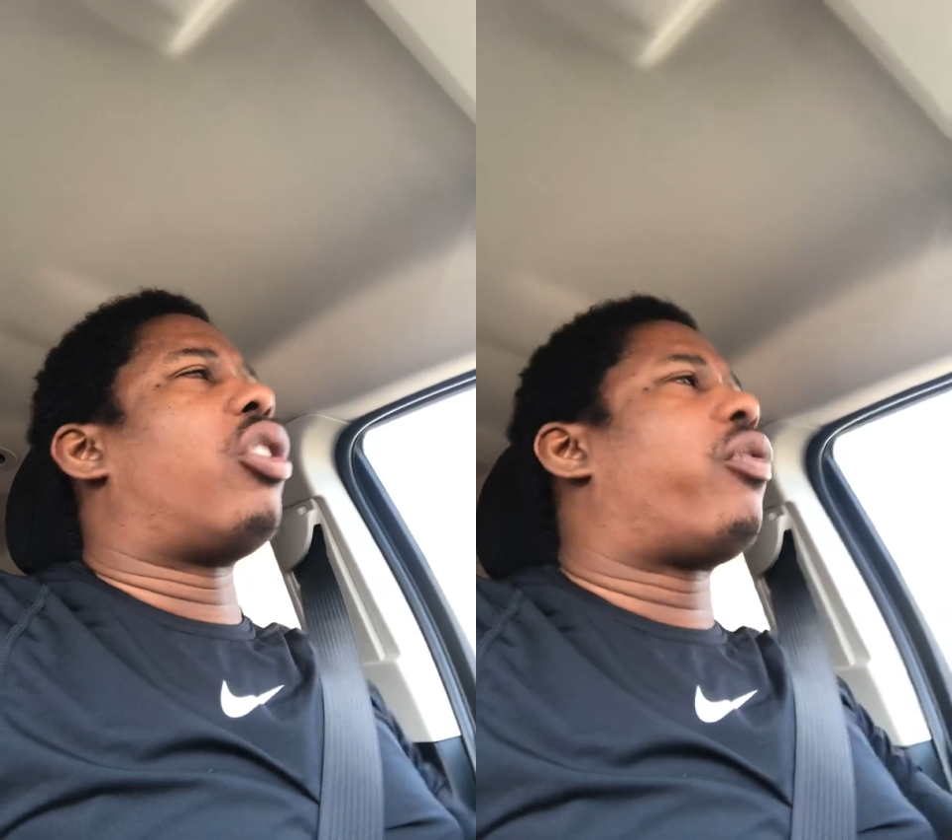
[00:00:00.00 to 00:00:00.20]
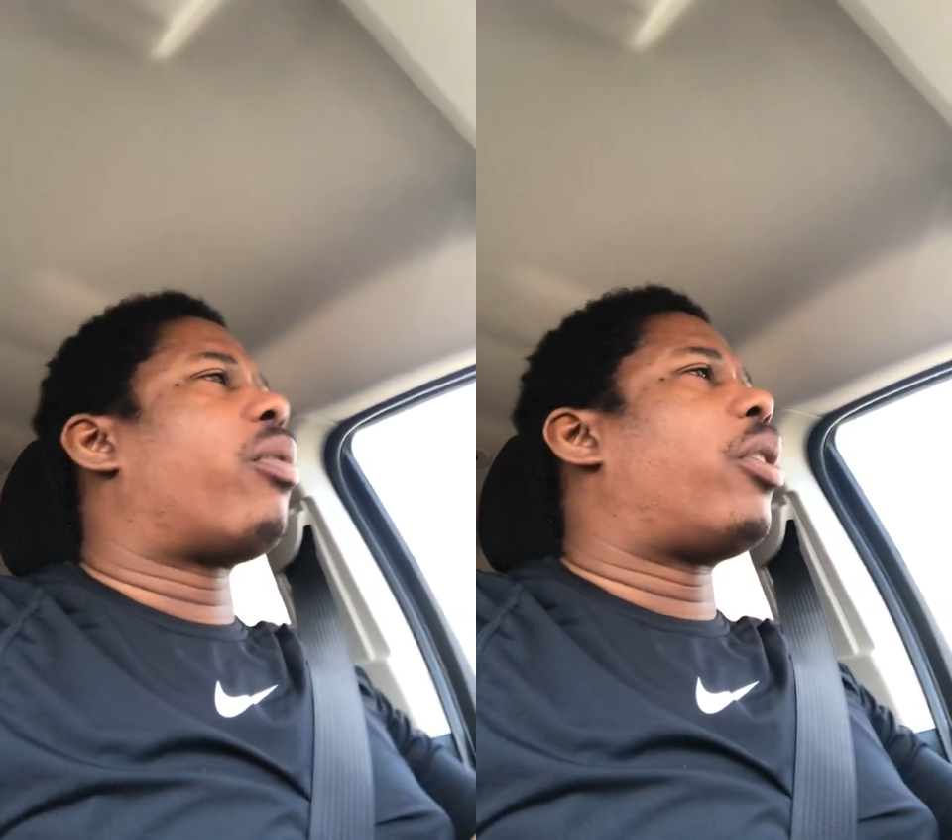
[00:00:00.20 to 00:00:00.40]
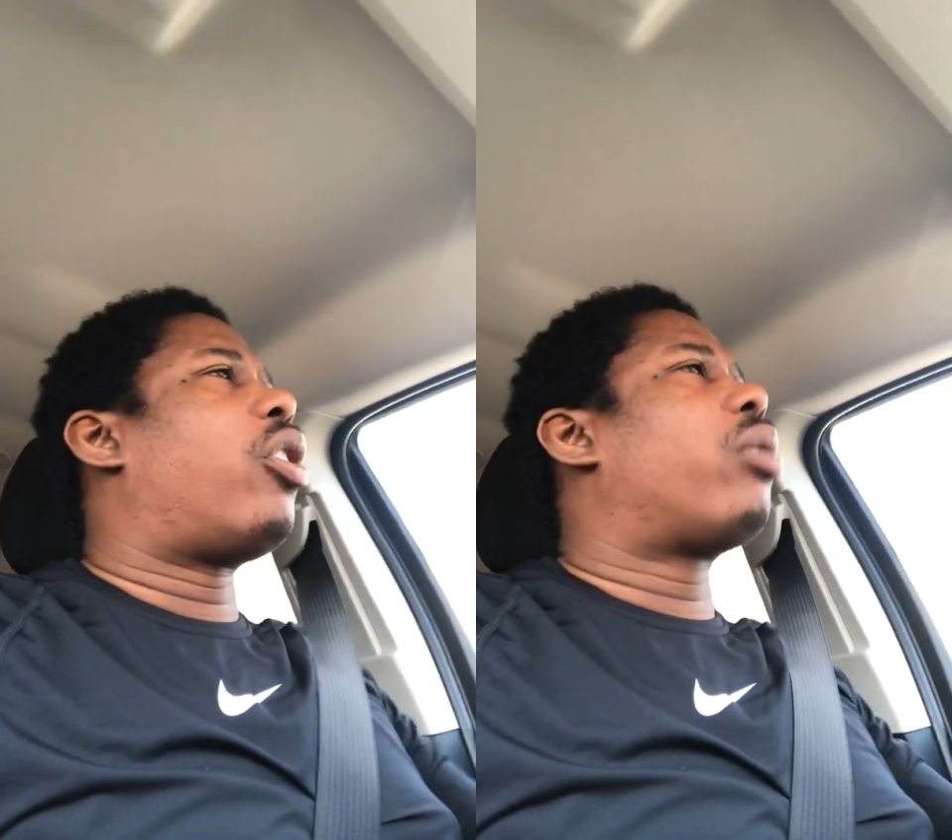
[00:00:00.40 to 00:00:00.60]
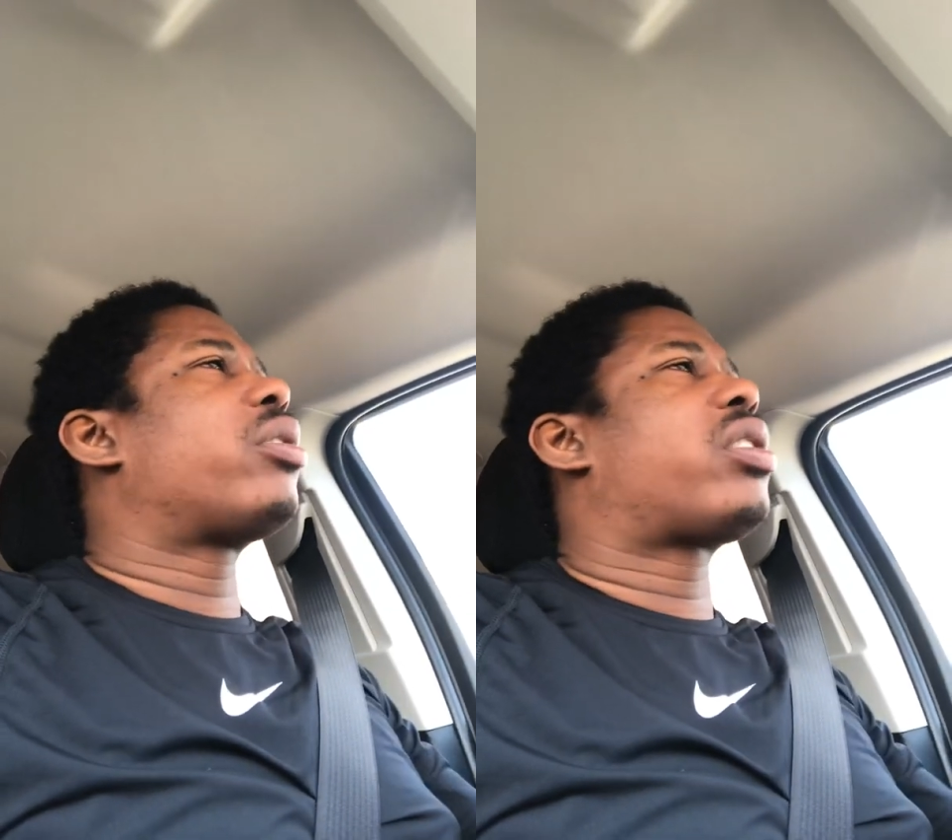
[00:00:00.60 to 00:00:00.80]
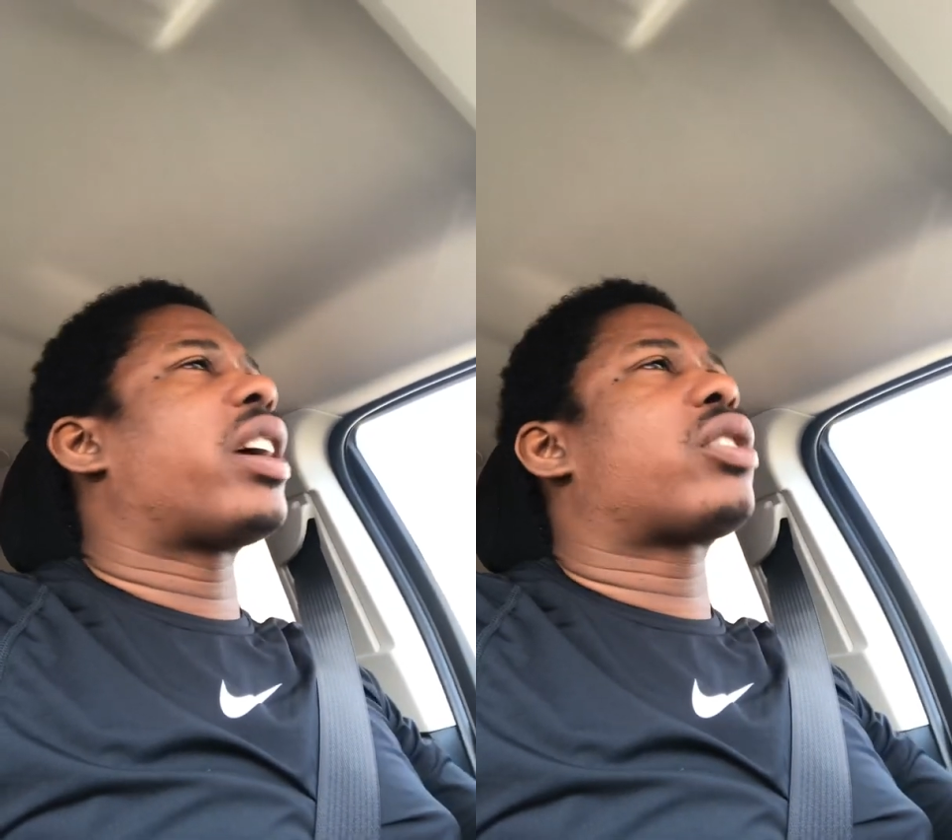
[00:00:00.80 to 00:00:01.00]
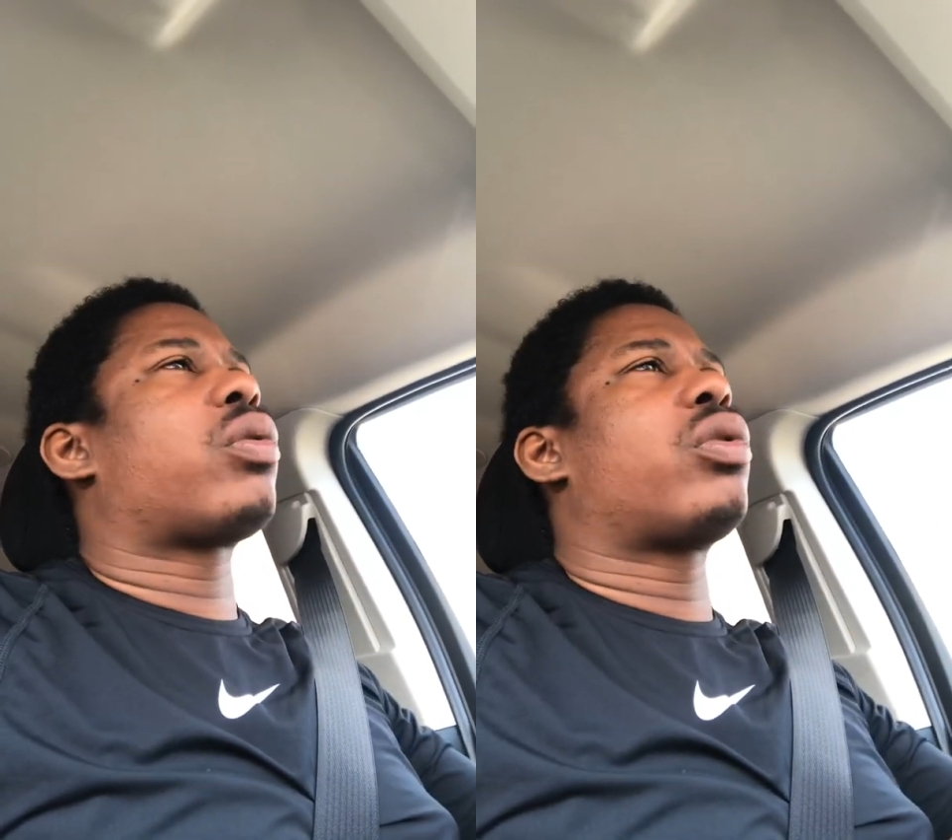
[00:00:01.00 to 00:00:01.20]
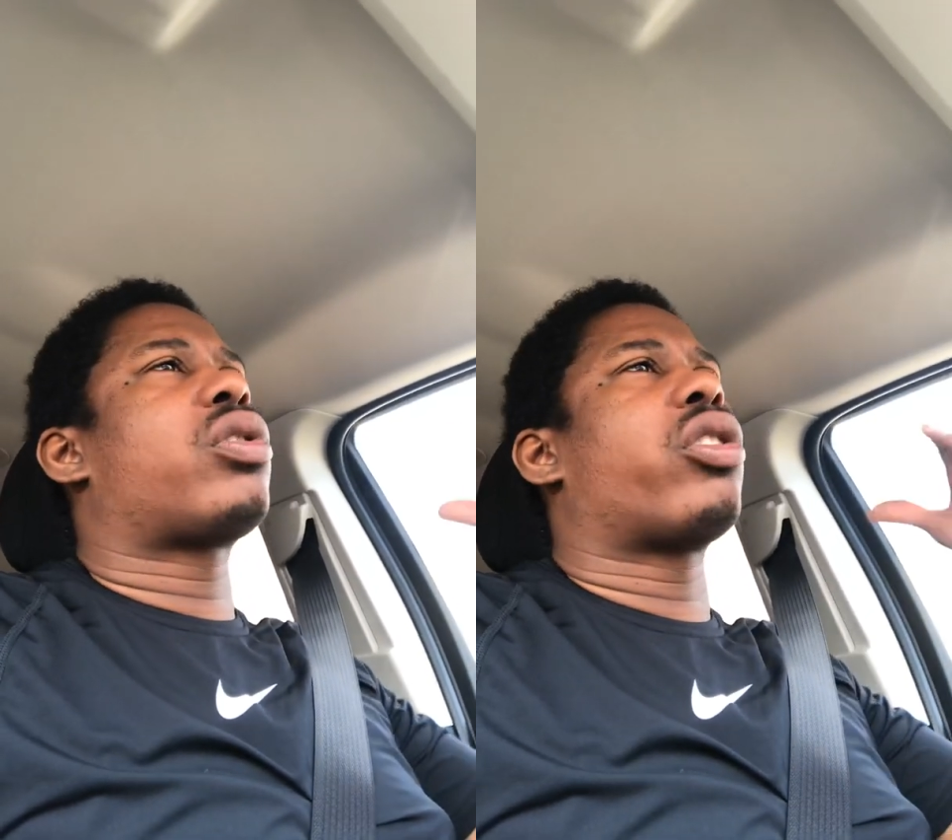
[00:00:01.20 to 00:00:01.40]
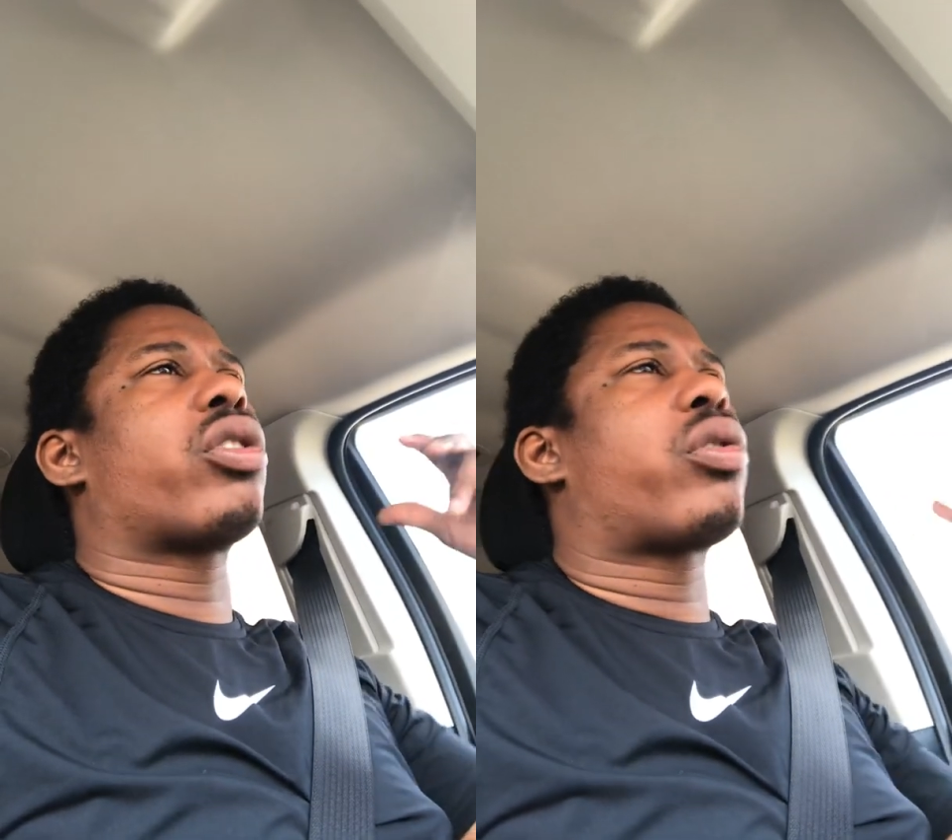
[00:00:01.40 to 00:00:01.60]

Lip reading: from a homosexual to a